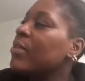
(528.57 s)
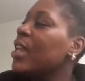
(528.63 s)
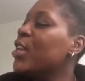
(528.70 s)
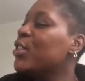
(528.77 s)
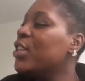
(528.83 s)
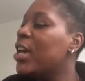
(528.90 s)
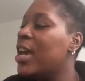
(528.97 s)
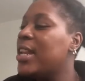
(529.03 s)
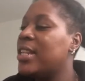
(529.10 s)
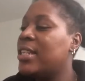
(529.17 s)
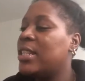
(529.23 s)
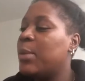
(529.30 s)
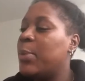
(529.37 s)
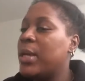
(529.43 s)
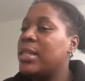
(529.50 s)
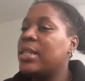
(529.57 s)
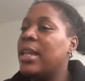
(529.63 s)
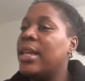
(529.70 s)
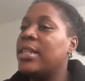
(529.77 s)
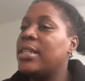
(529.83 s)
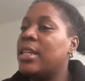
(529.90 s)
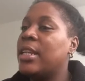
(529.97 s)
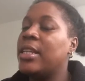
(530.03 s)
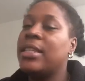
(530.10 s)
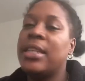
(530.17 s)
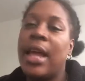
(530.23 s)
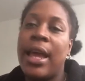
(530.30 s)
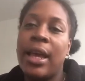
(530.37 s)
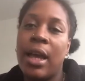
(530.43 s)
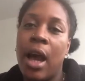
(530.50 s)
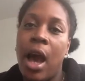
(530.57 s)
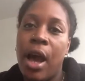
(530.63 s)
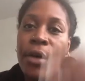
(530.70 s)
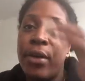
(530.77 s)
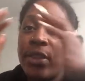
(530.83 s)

turn into the bus lane to just like hurry